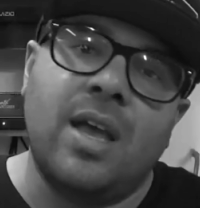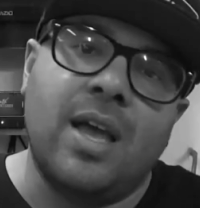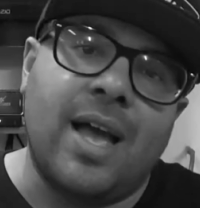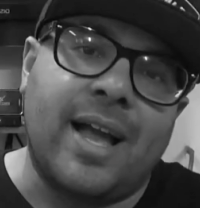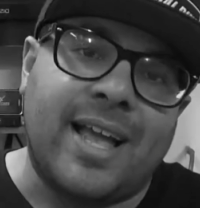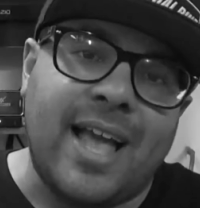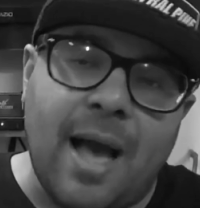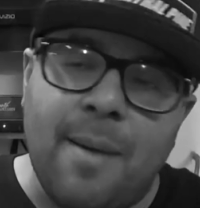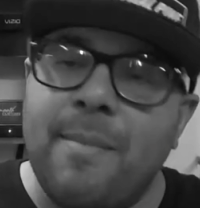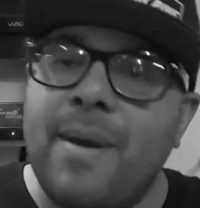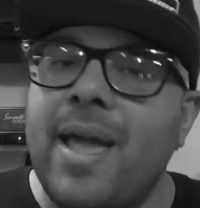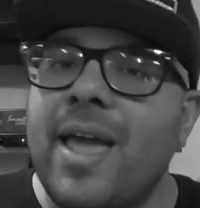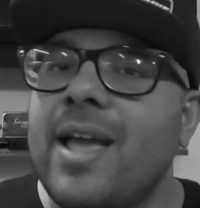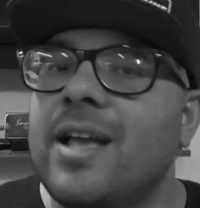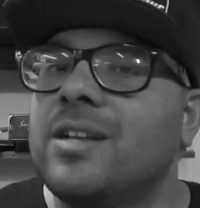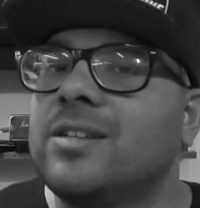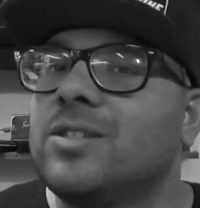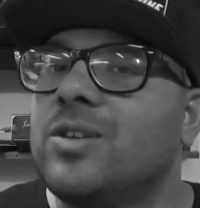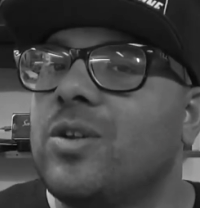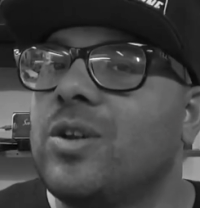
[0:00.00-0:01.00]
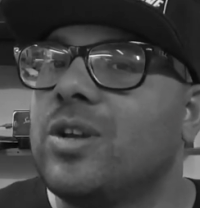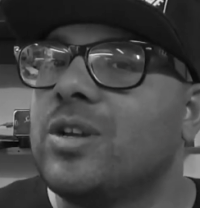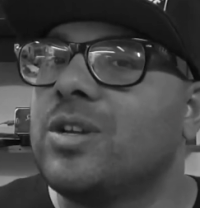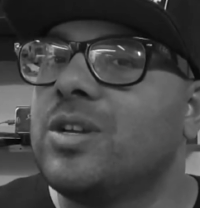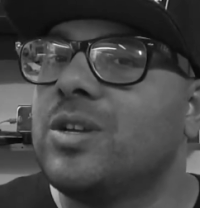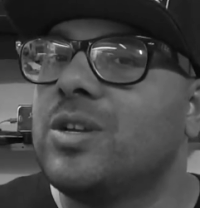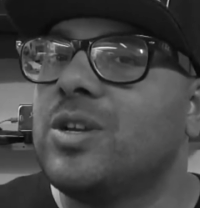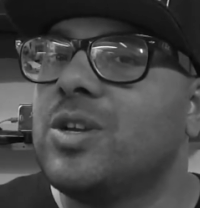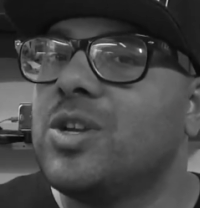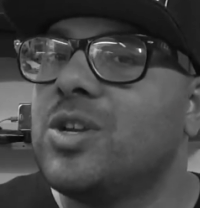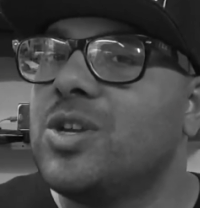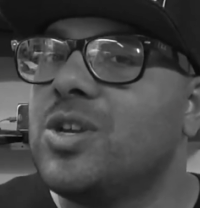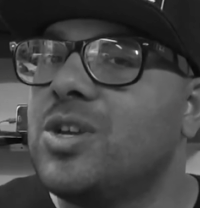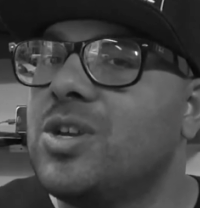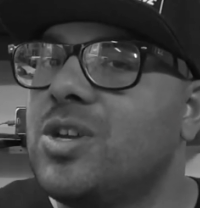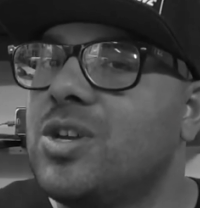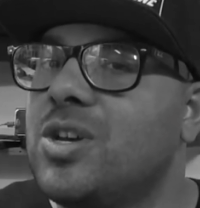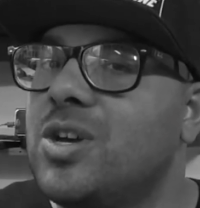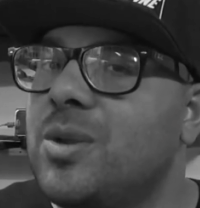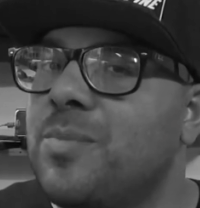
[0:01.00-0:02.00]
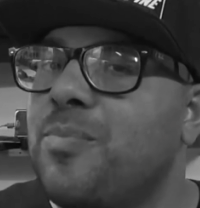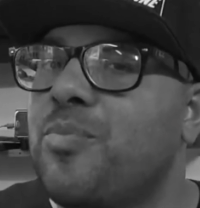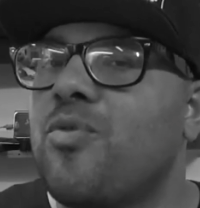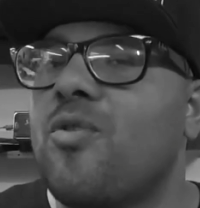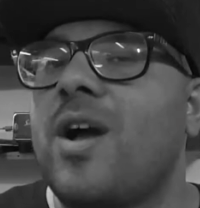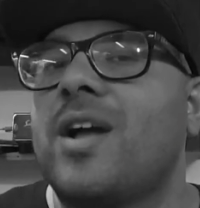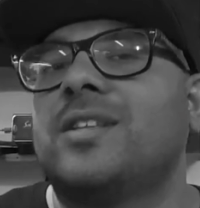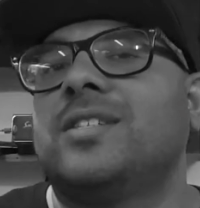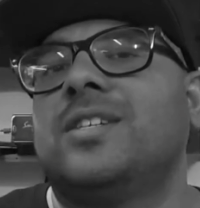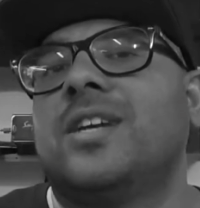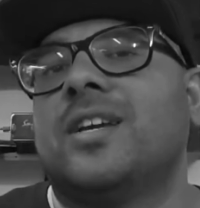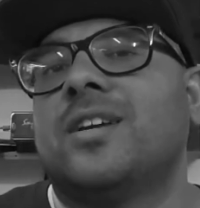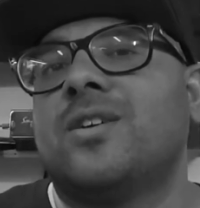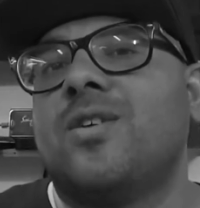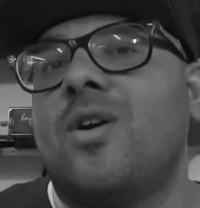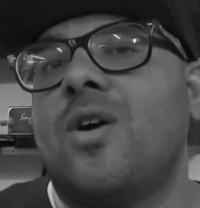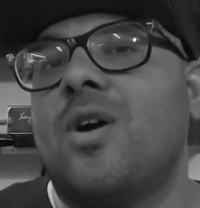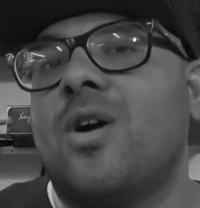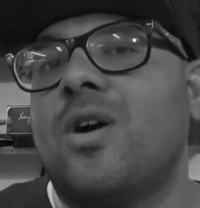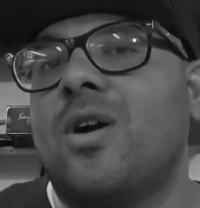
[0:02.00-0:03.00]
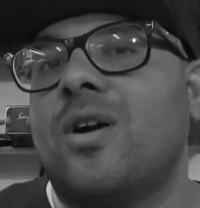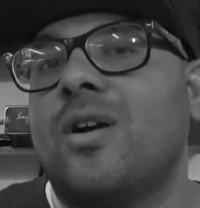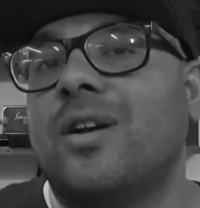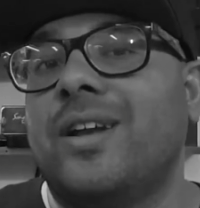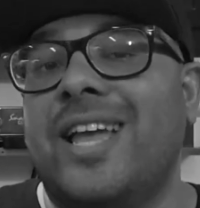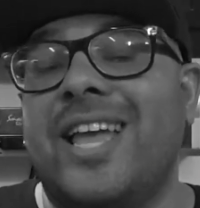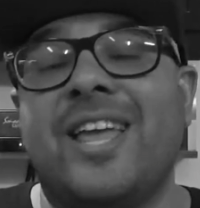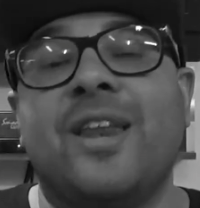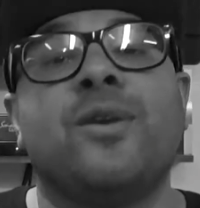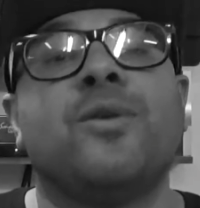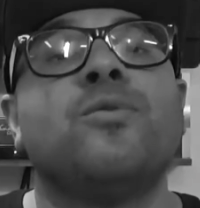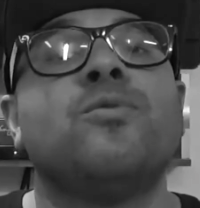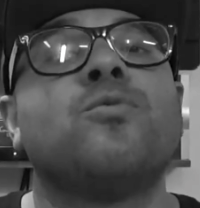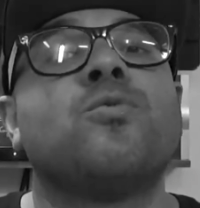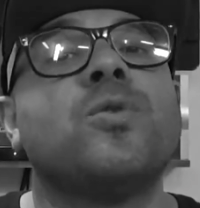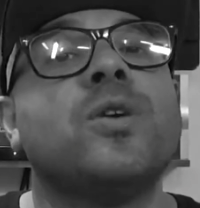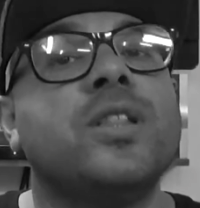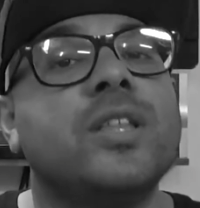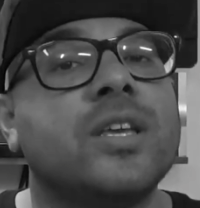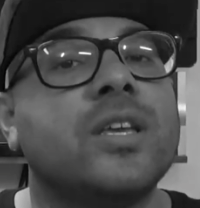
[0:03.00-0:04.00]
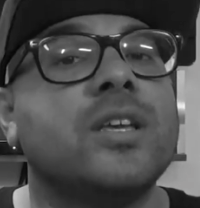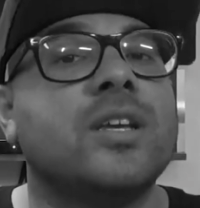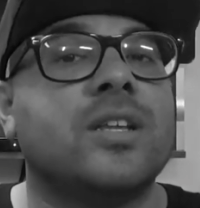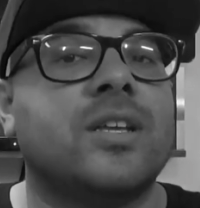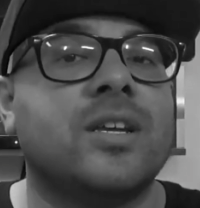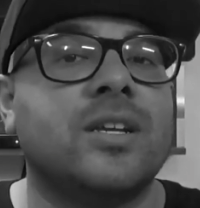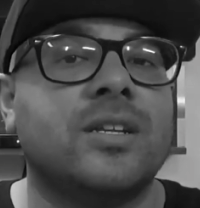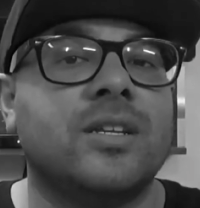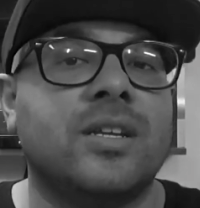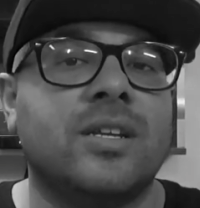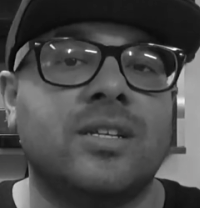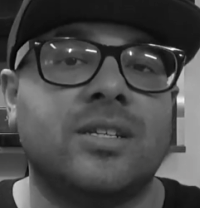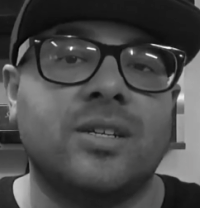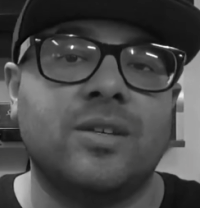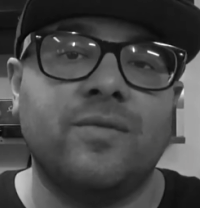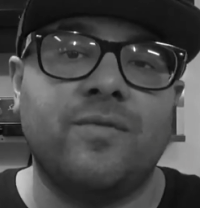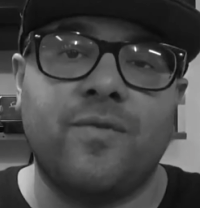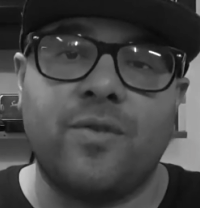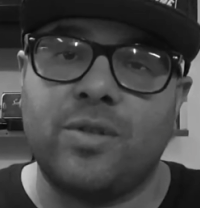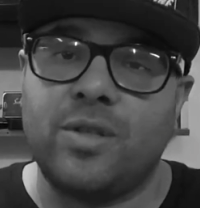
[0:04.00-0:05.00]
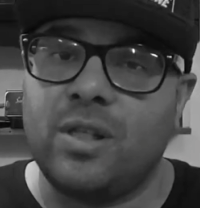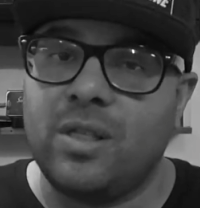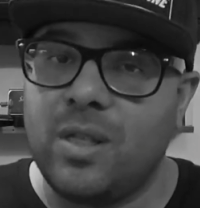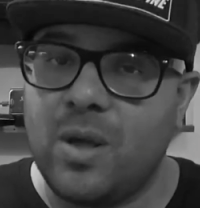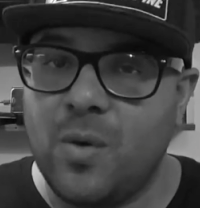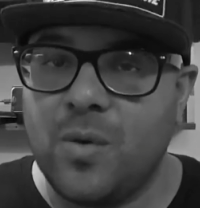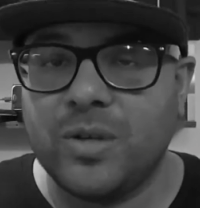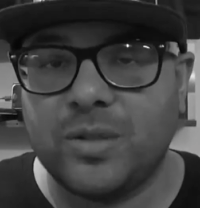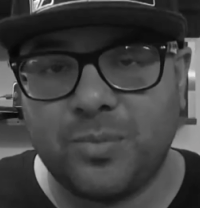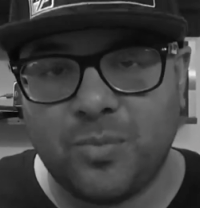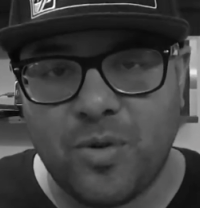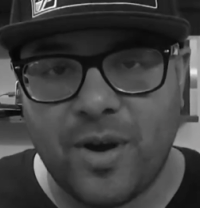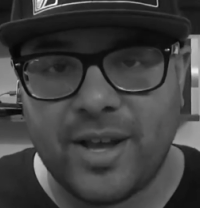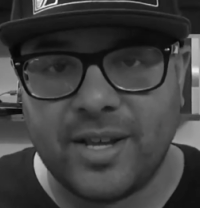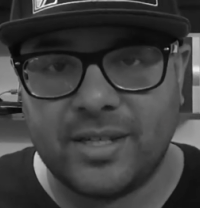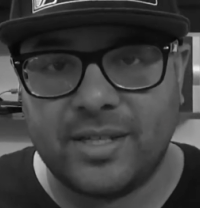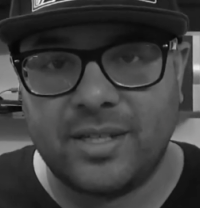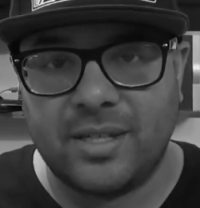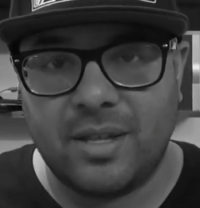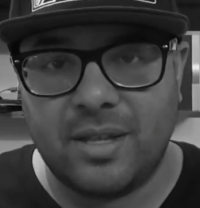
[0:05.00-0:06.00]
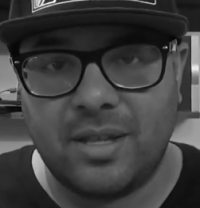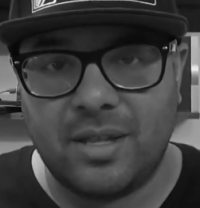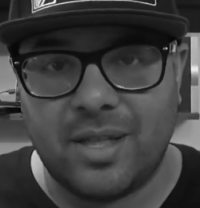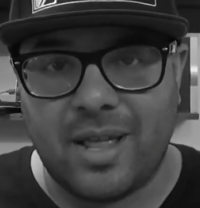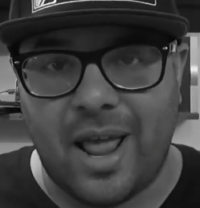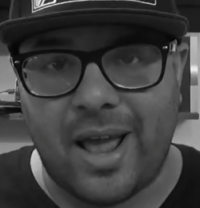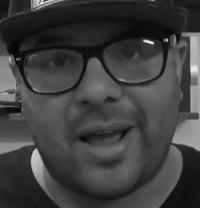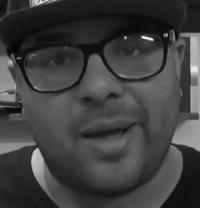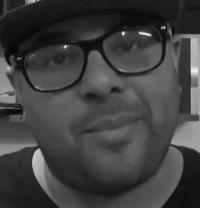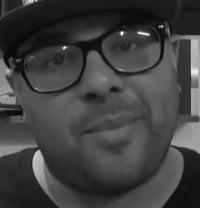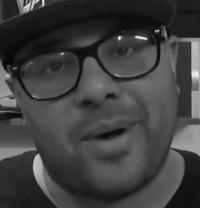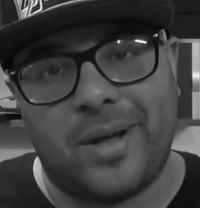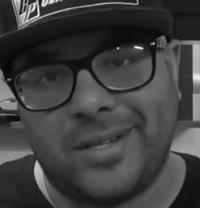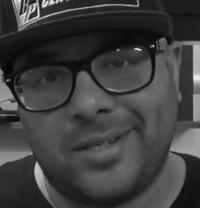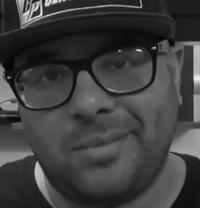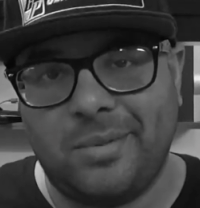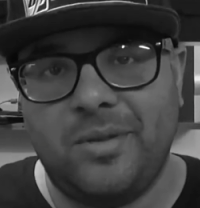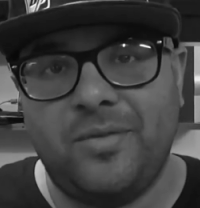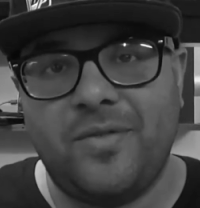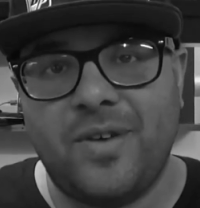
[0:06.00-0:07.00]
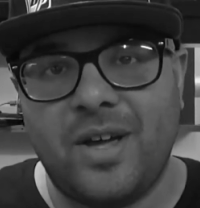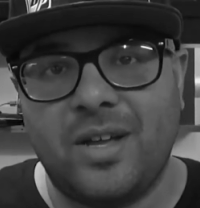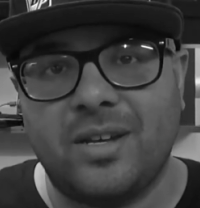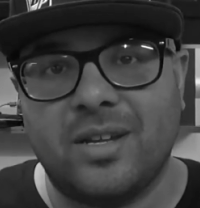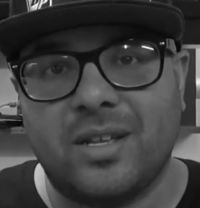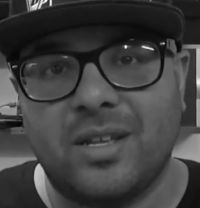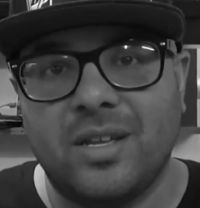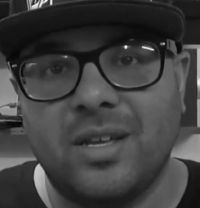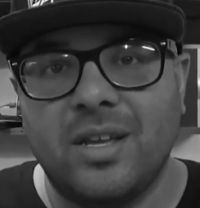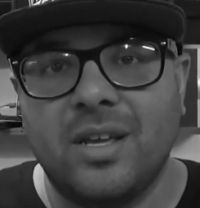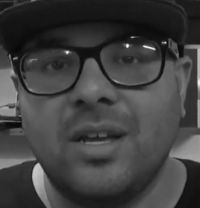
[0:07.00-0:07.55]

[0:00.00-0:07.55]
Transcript: got my hands on a good project car in really good condition for the lowest price that I could possibly find it.